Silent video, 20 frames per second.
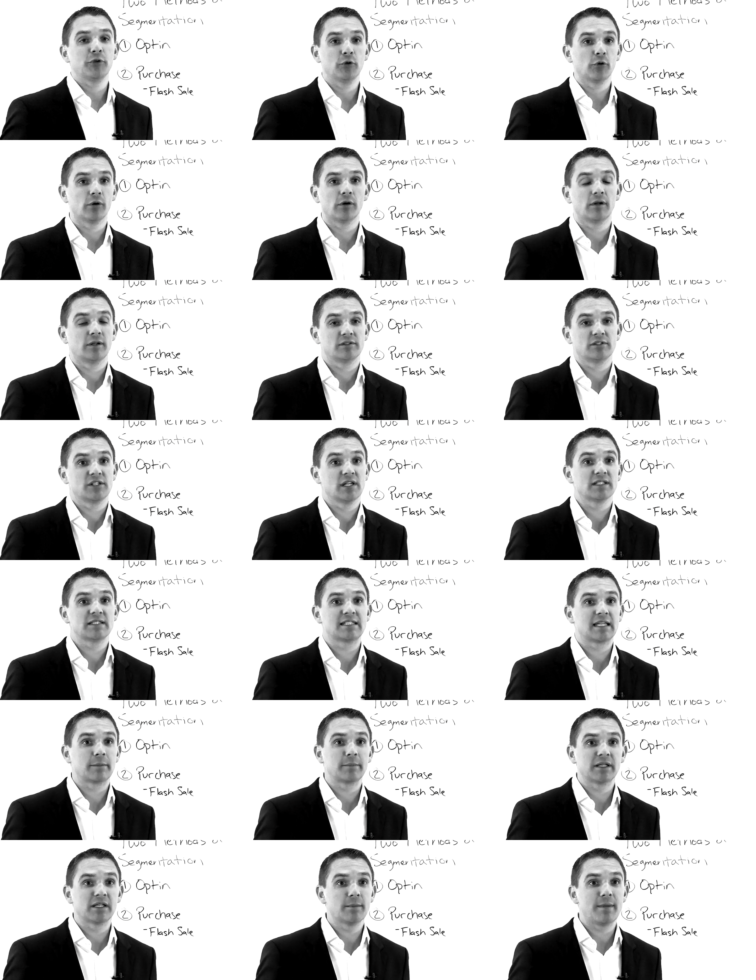
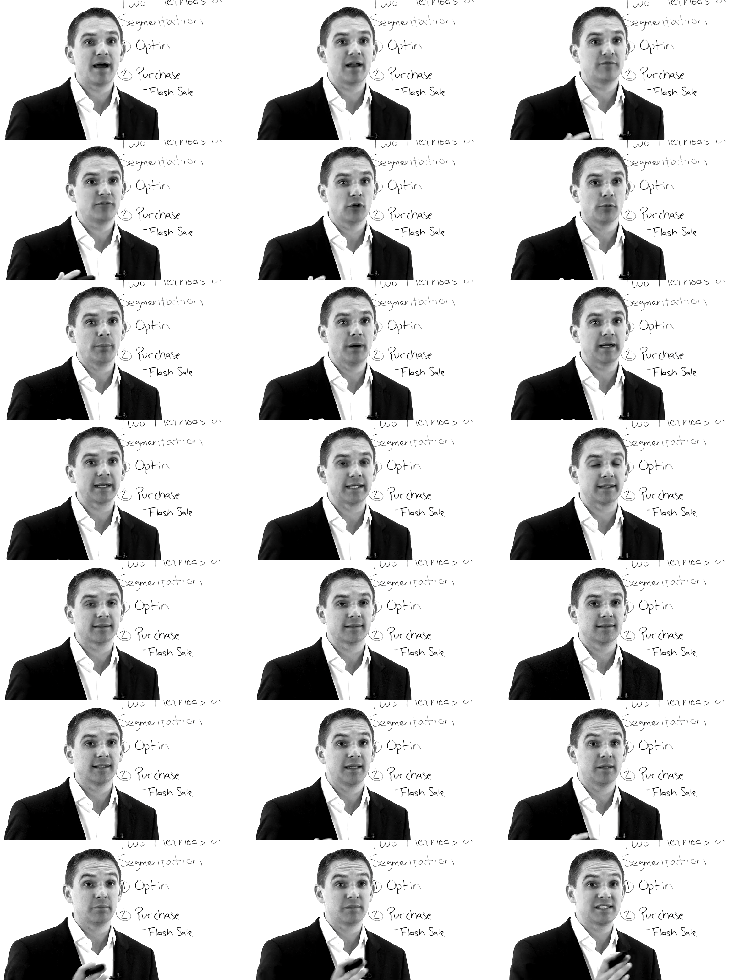your bucket.
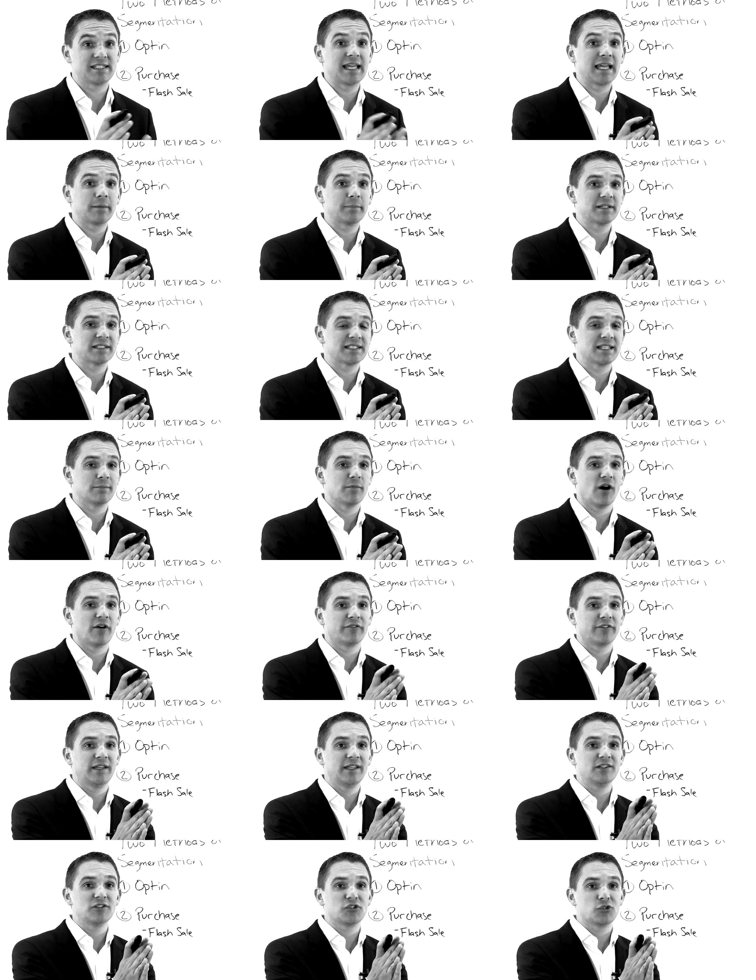It segments them
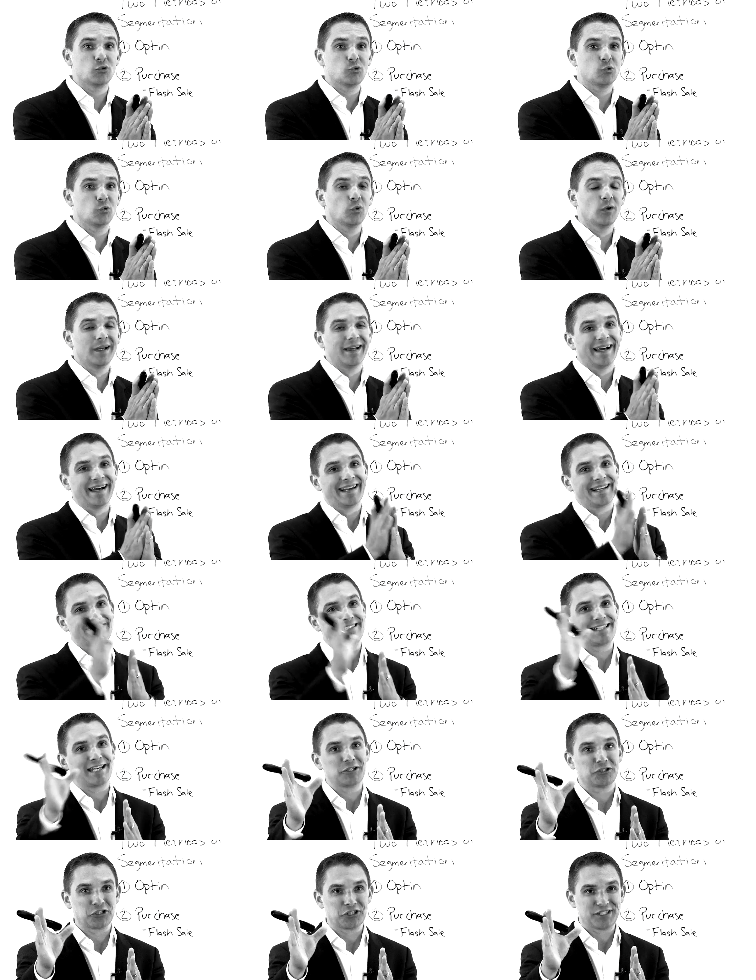off into an
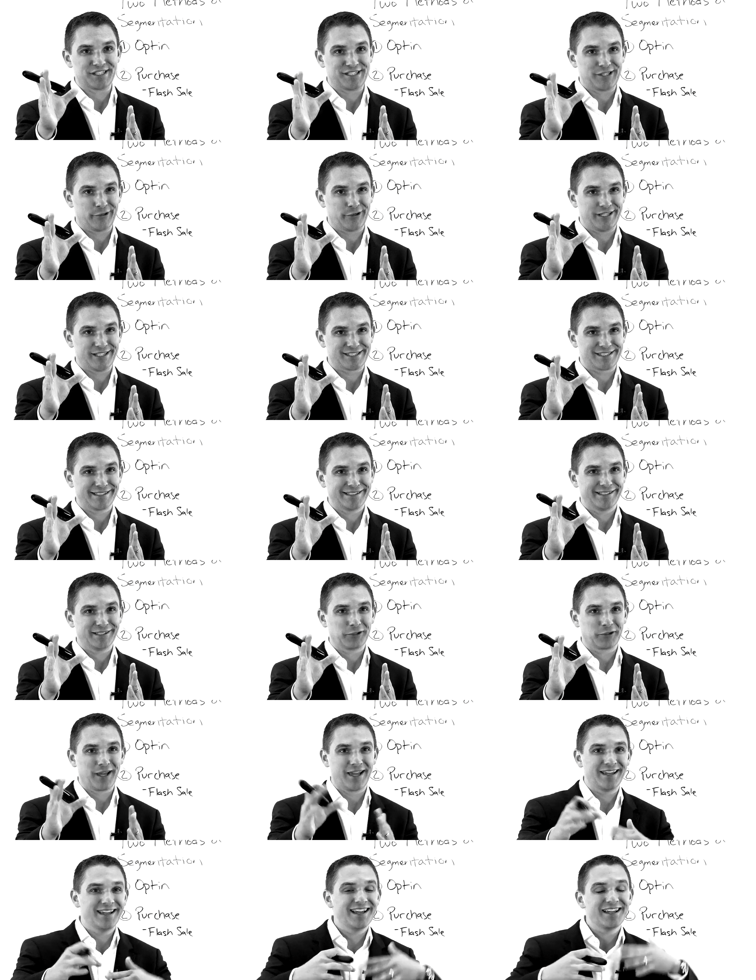Ascension series.
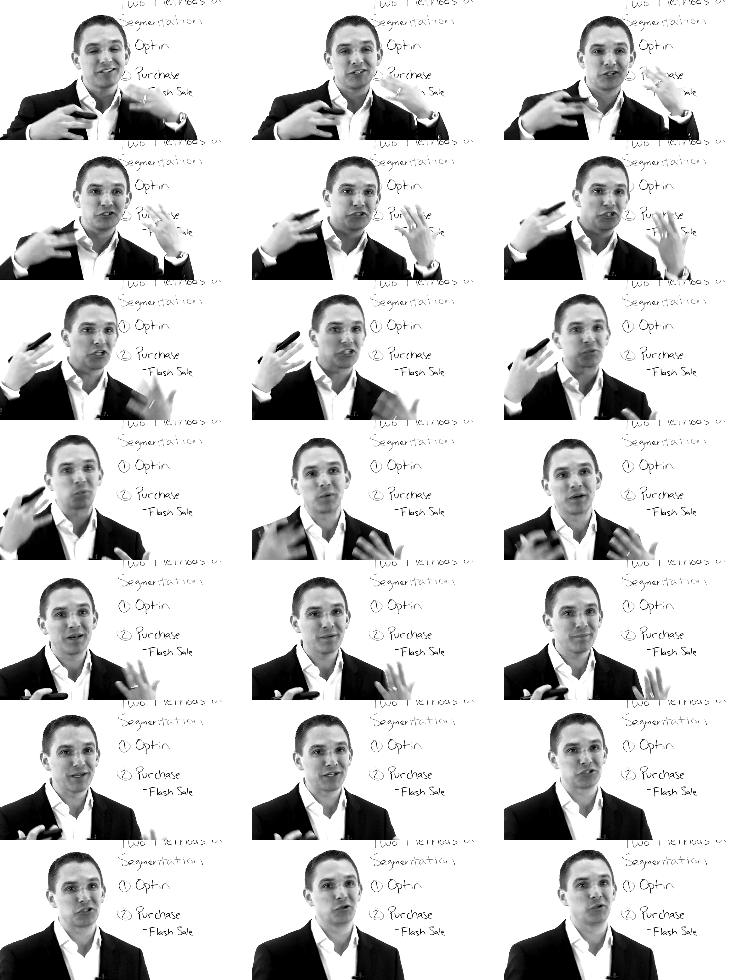Okay? So I just wanted
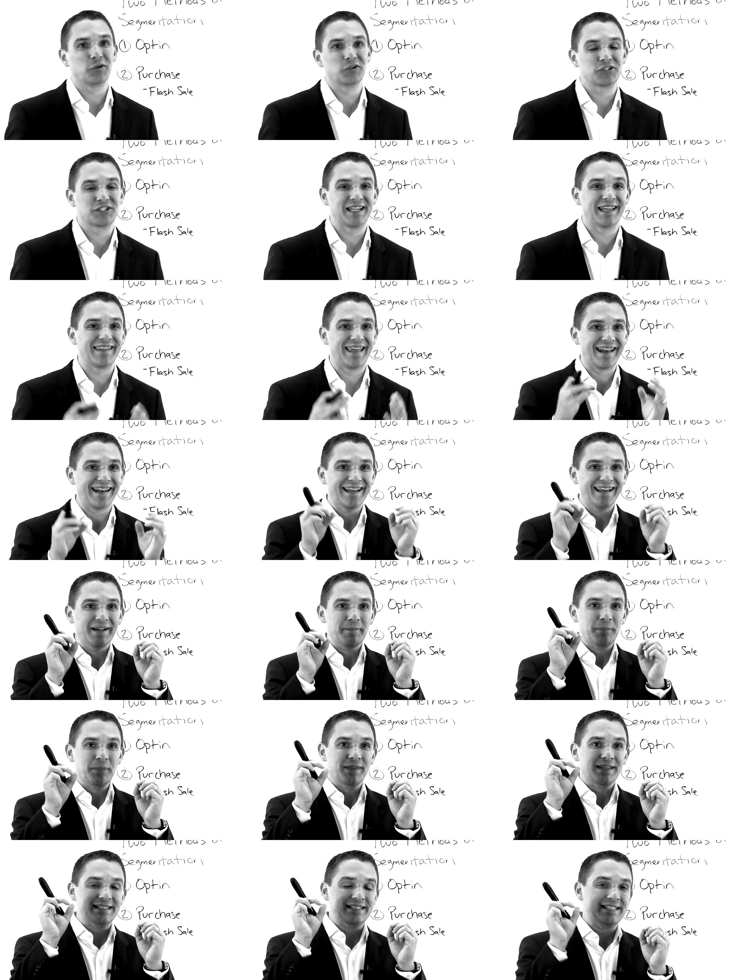to make sure you understand that.
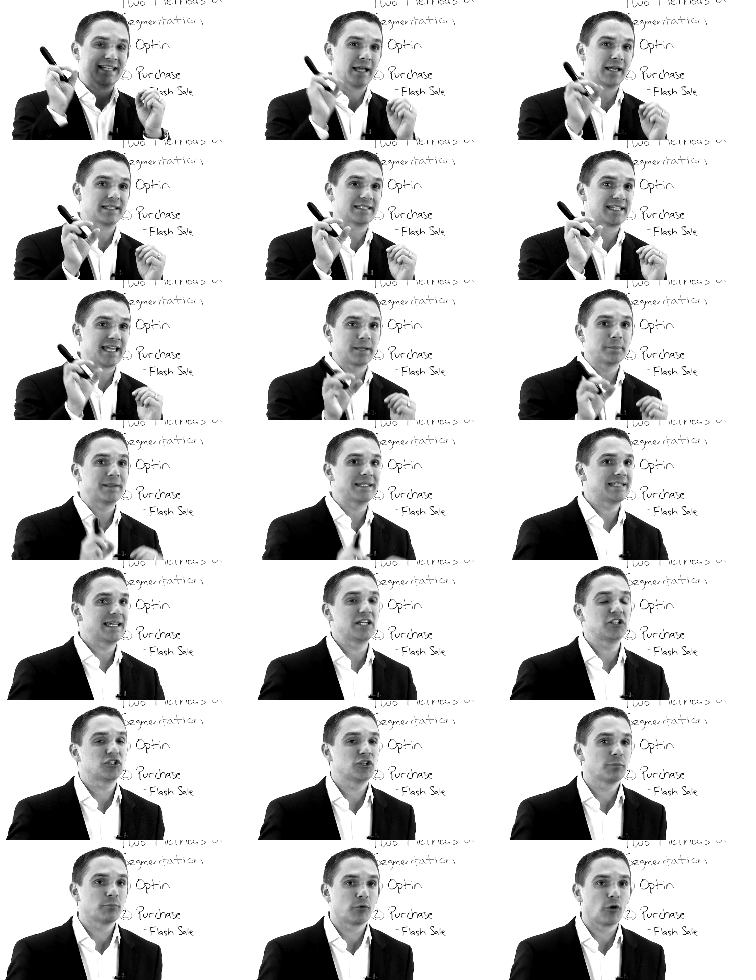
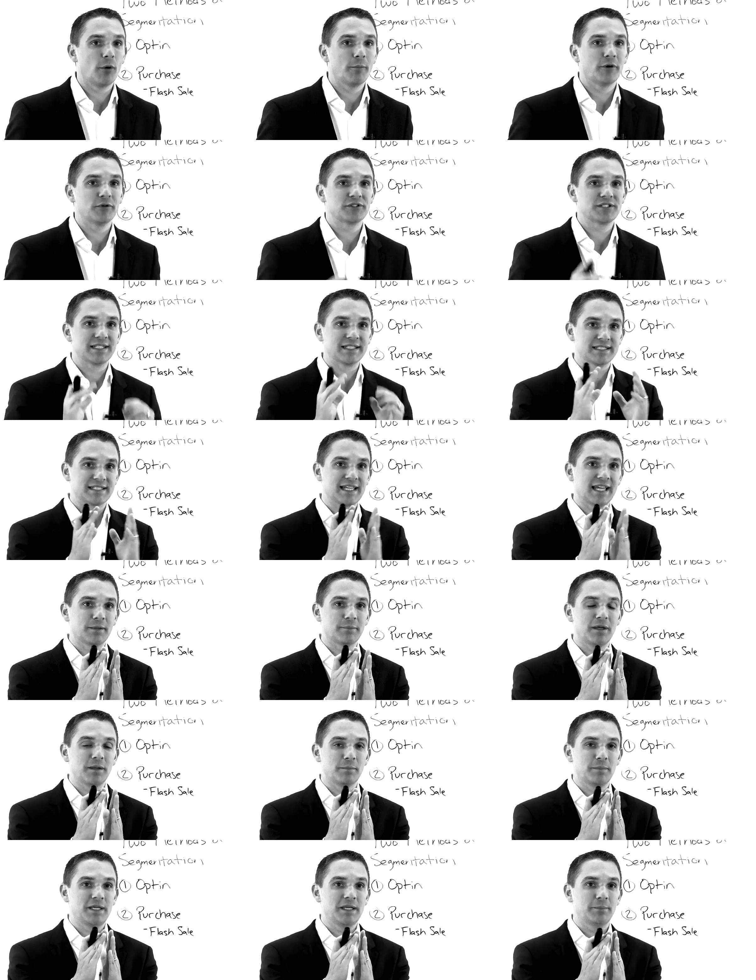Segmentation promos can
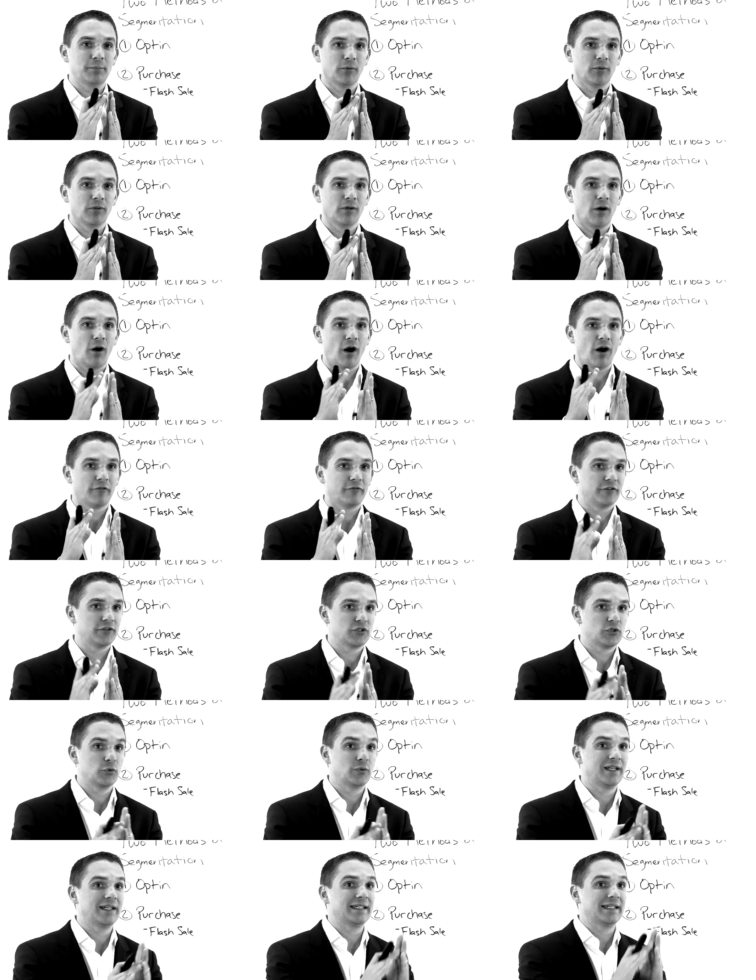segment people off
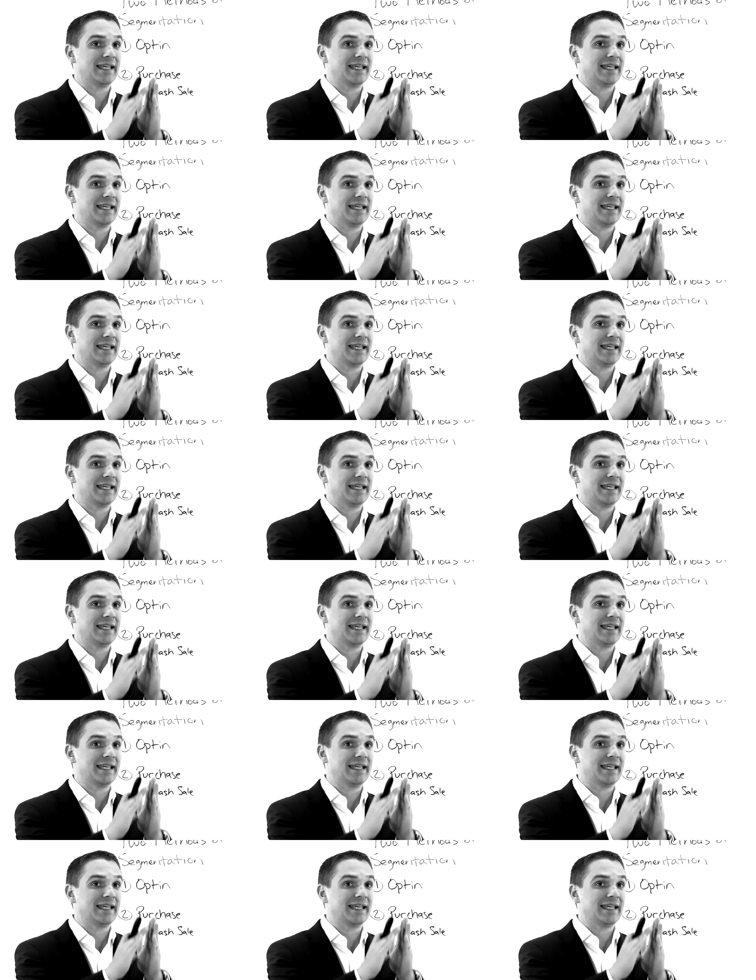into an